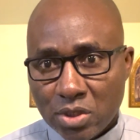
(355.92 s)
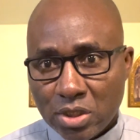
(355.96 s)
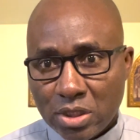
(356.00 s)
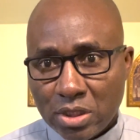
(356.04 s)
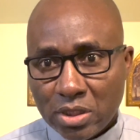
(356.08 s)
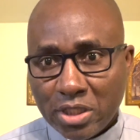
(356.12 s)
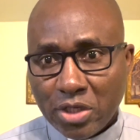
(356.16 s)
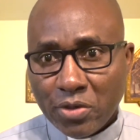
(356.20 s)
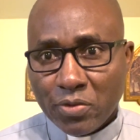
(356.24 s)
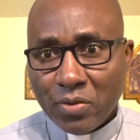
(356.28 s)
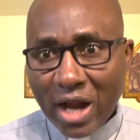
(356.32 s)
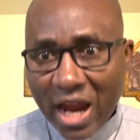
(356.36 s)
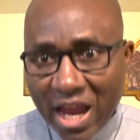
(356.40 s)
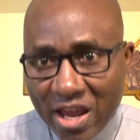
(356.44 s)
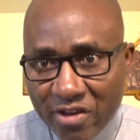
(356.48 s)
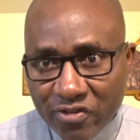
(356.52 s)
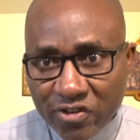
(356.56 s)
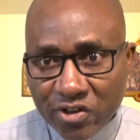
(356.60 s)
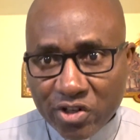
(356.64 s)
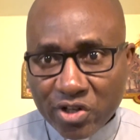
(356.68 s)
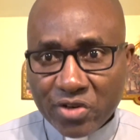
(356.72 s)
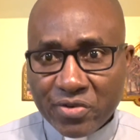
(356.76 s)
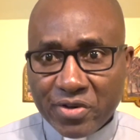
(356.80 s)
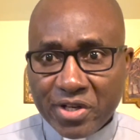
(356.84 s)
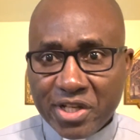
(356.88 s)
The
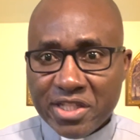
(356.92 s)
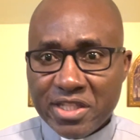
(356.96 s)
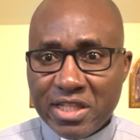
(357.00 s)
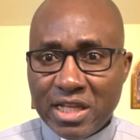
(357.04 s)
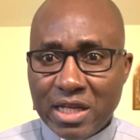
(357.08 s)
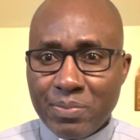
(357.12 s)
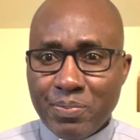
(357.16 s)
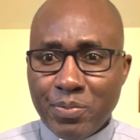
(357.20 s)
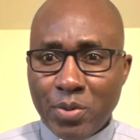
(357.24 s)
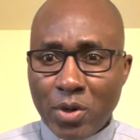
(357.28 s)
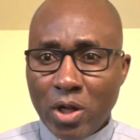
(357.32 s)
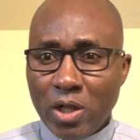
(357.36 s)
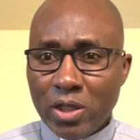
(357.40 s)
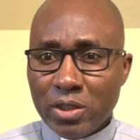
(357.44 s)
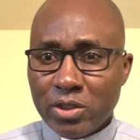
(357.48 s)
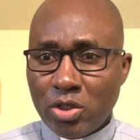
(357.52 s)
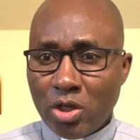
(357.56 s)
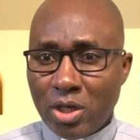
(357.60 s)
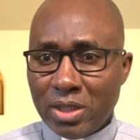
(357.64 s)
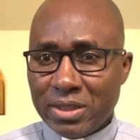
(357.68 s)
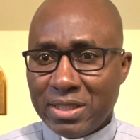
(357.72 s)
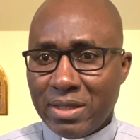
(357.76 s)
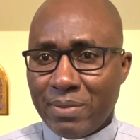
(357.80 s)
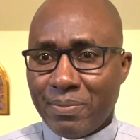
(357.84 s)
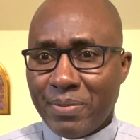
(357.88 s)
rivalries that Paul
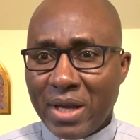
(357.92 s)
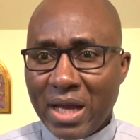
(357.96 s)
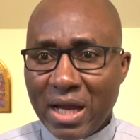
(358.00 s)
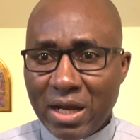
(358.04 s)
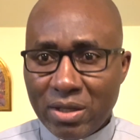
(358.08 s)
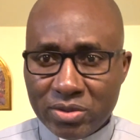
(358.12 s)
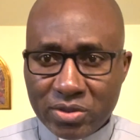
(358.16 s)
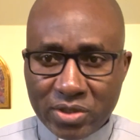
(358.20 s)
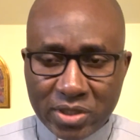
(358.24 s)
talked about